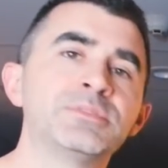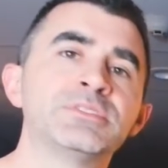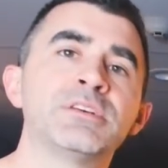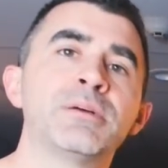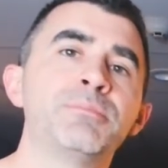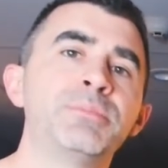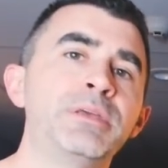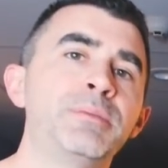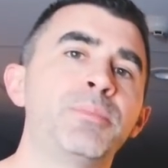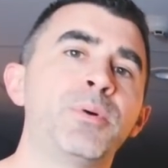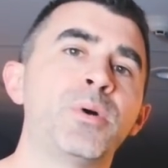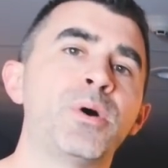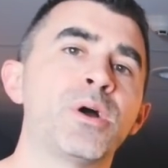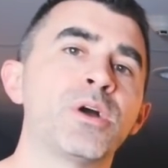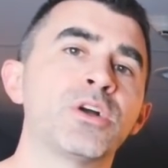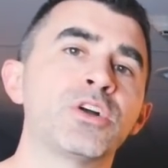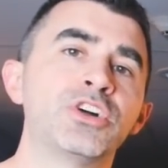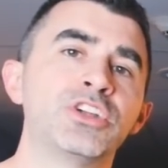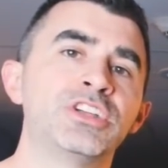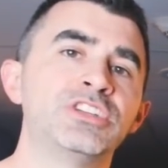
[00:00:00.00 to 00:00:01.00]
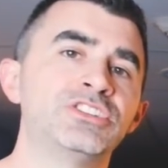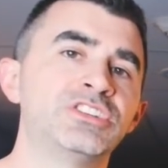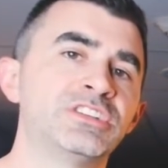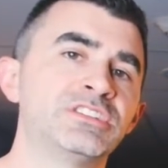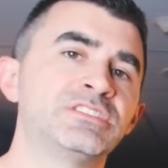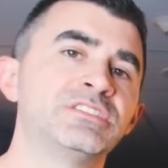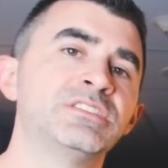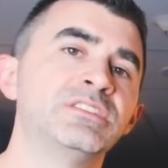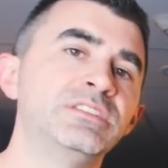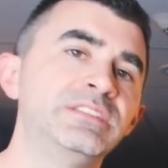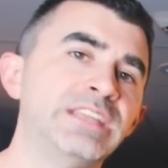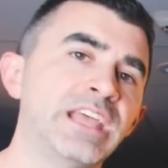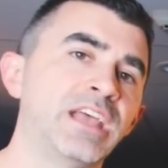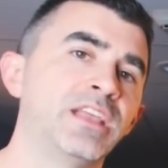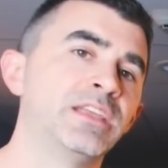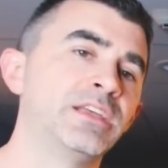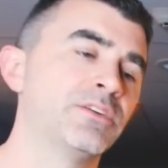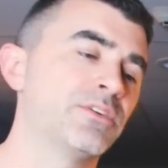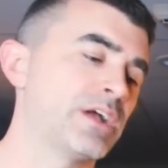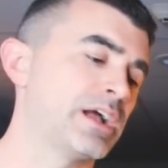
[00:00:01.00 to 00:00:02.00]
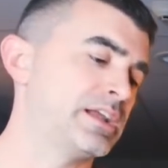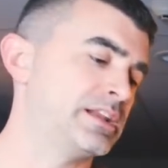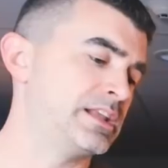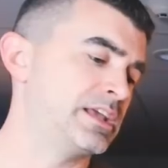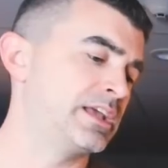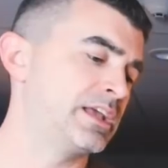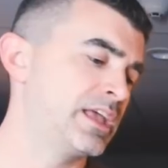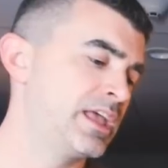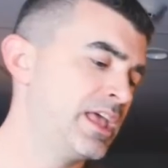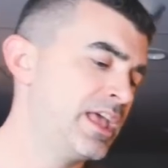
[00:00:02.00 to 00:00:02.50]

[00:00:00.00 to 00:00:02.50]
Some people are good at just daily grinding.